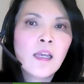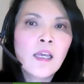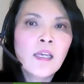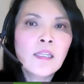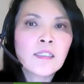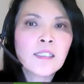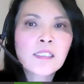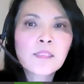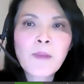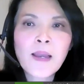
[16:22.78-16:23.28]

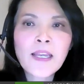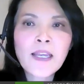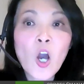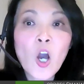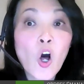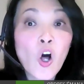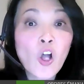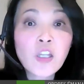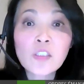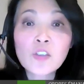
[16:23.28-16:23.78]
Despite
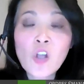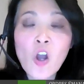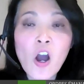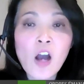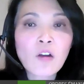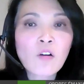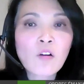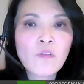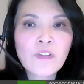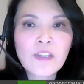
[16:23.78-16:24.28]
all the
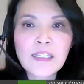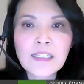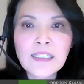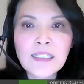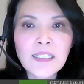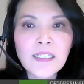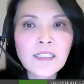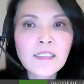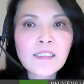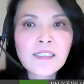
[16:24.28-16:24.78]
talk over the
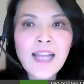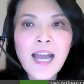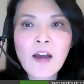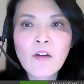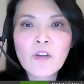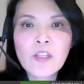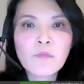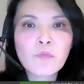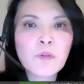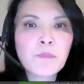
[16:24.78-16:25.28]
years
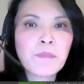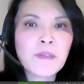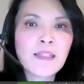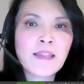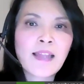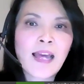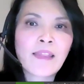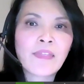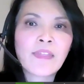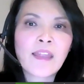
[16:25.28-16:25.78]
how it would be
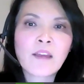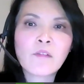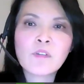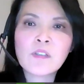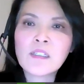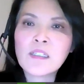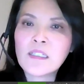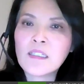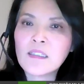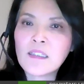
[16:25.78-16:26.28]
that
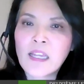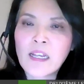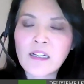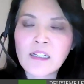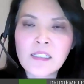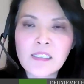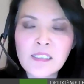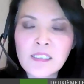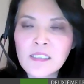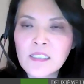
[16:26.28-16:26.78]
there
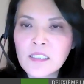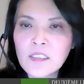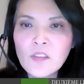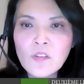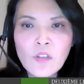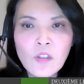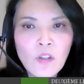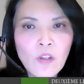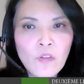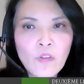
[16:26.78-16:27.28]
is
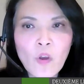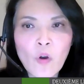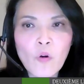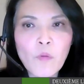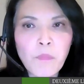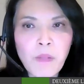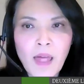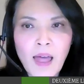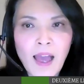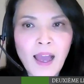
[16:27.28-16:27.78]
still
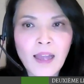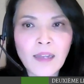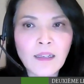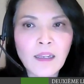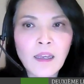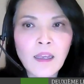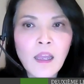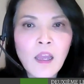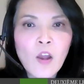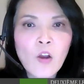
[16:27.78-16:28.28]
no
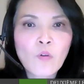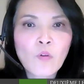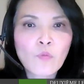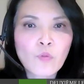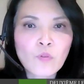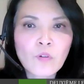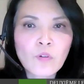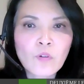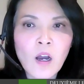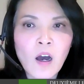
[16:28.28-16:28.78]
plan
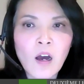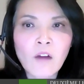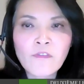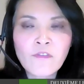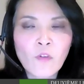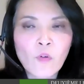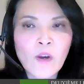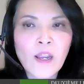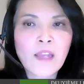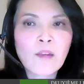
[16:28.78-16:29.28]

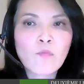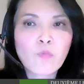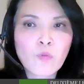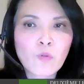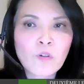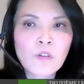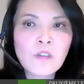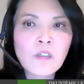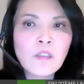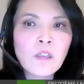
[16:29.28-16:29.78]
for a
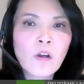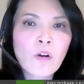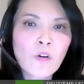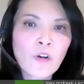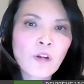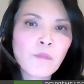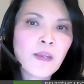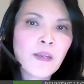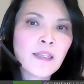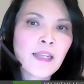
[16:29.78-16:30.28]
rural,
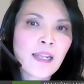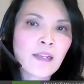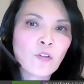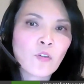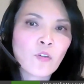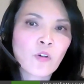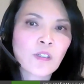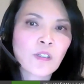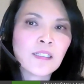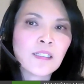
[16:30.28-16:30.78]
urban, and
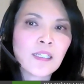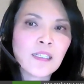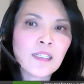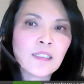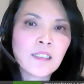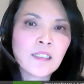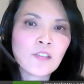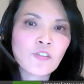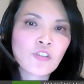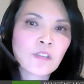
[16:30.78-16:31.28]
northern
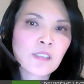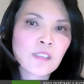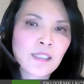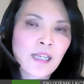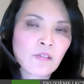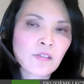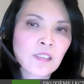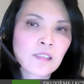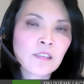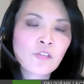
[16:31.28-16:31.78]
Indigenous
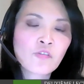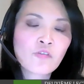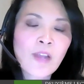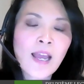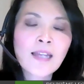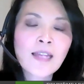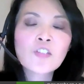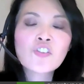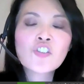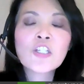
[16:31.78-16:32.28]
housing
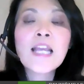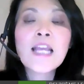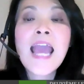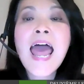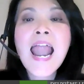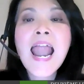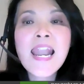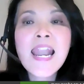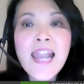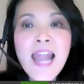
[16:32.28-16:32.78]
strategy
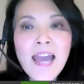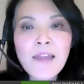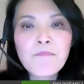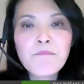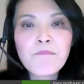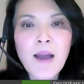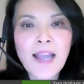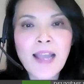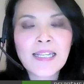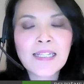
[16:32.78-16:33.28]
led
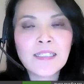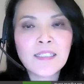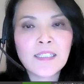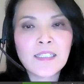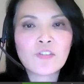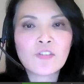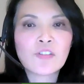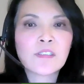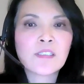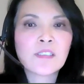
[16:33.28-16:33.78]
by
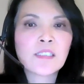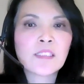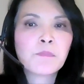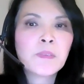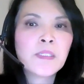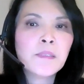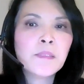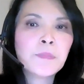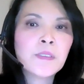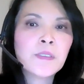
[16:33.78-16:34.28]
Indigenous
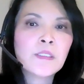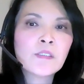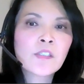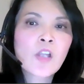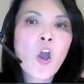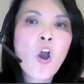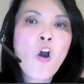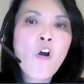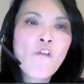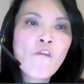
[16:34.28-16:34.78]
peoples
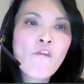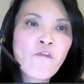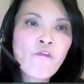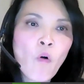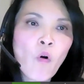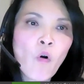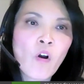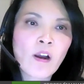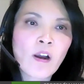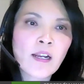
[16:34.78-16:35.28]

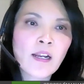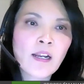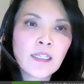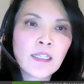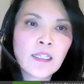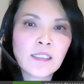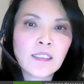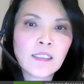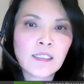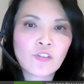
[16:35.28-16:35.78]
for
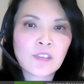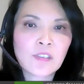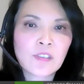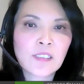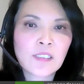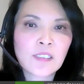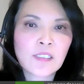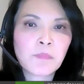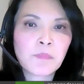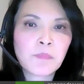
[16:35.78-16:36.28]

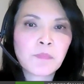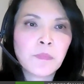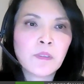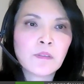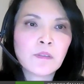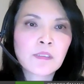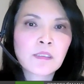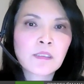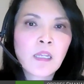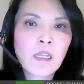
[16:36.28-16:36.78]
Indigenous
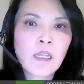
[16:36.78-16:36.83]
peoples.